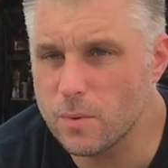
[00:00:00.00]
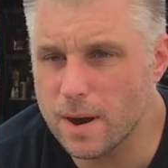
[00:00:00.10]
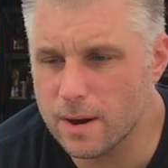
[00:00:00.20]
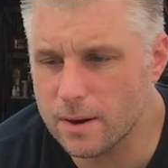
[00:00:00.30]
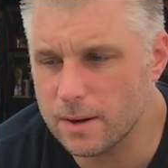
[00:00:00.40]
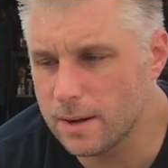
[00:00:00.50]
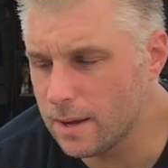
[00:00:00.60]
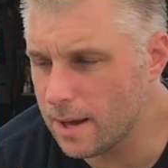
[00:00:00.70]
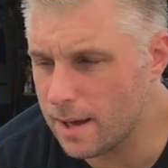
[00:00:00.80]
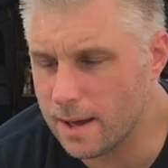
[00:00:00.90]
to where
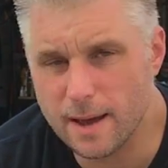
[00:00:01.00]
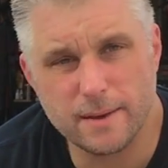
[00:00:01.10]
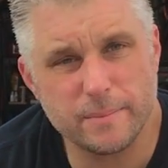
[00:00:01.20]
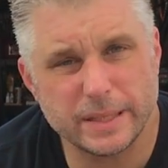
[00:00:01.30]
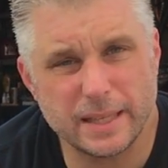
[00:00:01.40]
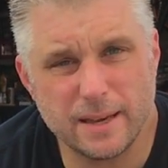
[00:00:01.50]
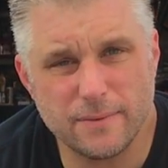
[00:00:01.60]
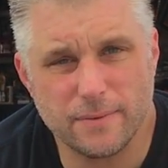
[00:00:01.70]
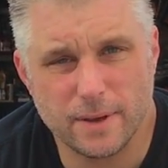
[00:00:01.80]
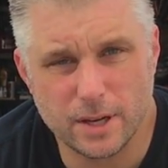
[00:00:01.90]
I
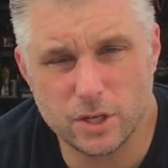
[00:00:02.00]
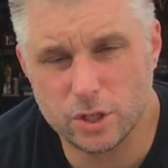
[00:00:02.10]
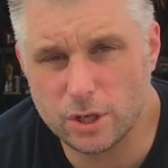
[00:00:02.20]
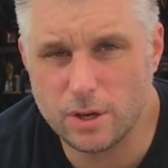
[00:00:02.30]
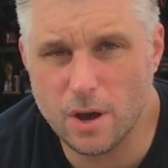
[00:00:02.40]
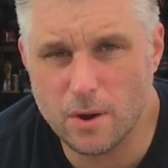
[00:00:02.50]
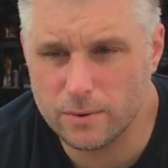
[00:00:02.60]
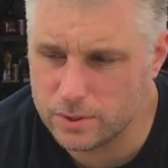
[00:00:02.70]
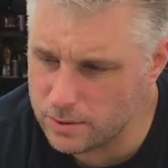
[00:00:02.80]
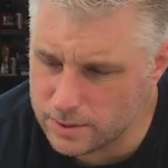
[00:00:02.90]
believe it should go
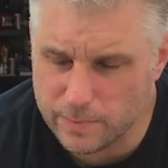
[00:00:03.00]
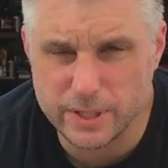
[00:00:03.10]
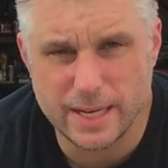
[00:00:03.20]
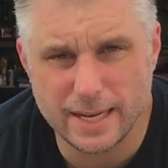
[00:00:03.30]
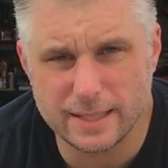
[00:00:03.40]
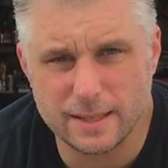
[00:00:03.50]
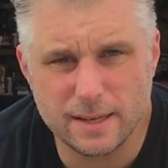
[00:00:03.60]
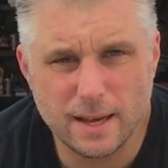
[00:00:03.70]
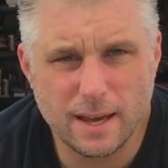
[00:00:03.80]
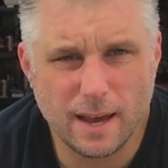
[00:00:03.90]
so it's protected,
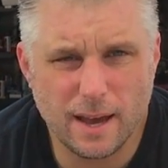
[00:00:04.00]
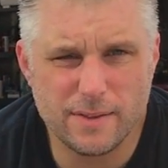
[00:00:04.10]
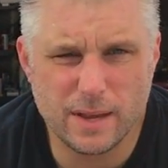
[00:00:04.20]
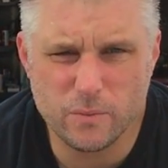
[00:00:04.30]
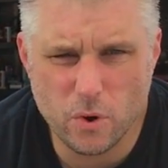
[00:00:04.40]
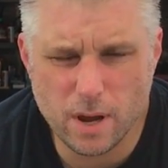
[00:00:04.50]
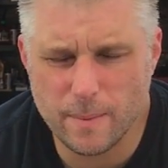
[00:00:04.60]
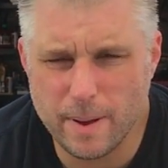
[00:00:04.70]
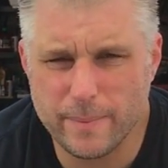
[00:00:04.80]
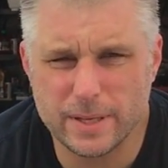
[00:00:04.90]
and then we'll
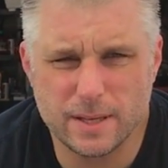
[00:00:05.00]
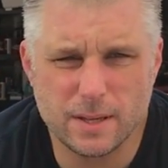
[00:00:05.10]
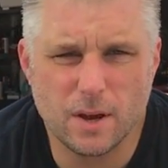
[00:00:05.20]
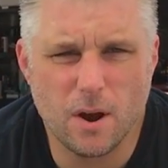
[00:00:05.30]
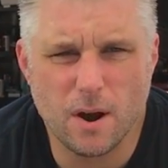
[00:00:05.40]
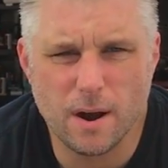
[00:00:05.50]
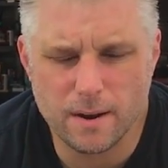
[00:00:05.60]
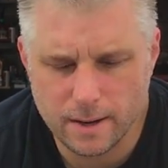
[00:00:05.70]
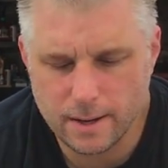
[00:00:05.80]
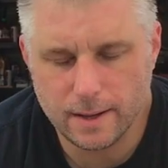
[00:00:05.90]
come up into the car
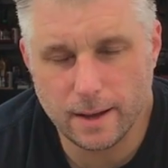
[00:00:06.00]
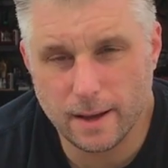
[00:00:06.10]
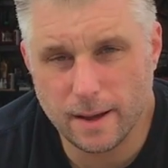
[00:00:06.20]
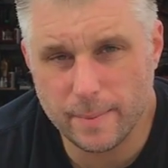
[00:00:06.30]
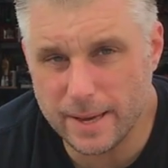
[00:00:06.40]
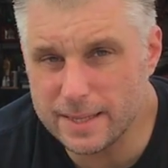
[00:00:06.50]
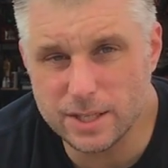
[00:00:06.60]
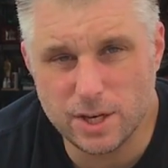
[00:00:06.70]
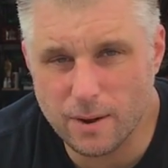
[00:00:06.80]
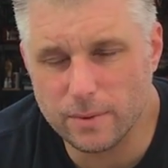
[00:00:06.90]
in the
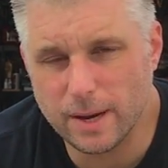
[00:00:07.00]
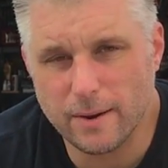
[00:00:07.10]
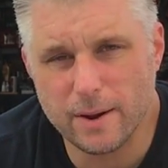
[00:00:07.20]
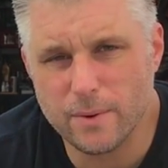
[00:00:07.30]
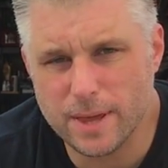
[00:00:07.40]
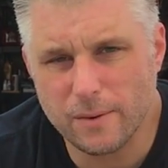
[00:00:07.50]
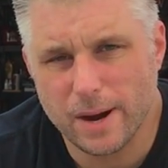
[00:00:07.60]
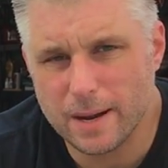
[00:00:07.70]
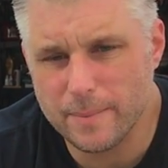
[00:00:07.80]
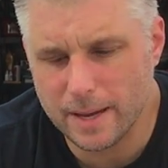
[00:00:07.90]
general area where they
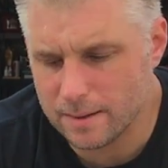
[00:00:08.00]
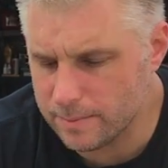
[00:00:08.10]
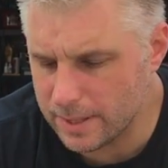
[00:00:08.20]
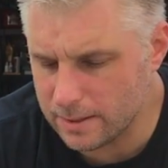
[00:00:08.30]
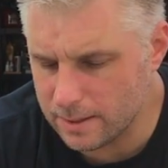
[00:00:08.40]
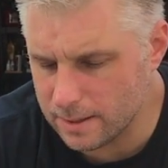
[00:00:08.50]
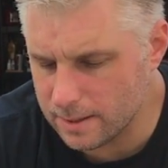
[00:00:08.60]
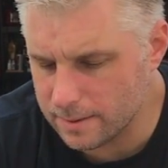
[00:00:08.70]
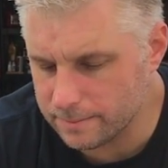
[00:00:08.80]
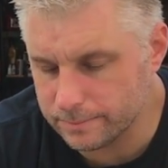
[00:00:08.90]
recommend. But
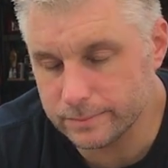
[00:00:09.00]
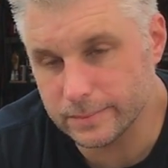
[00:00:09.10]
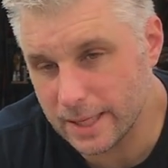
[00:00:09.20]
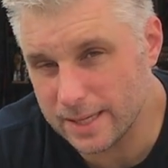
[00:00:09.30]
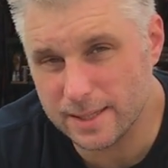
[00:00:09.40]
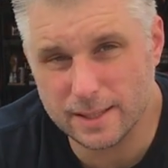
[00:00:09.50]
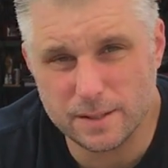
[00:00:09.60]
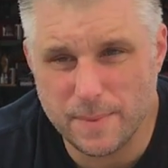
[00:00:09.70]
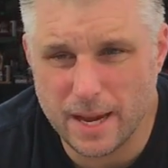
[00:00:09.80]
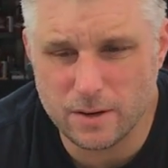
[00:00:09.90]
like I said,
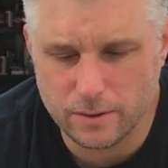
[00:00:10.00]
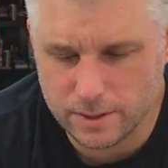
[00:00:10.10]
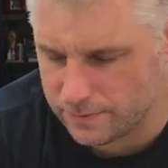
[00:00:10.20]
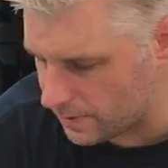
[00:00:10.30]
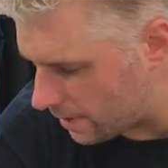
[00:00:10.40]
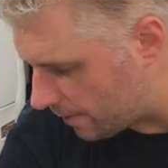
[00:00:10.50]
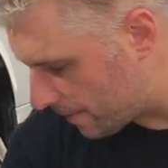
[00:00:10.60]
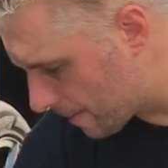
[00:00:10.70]
this manual is from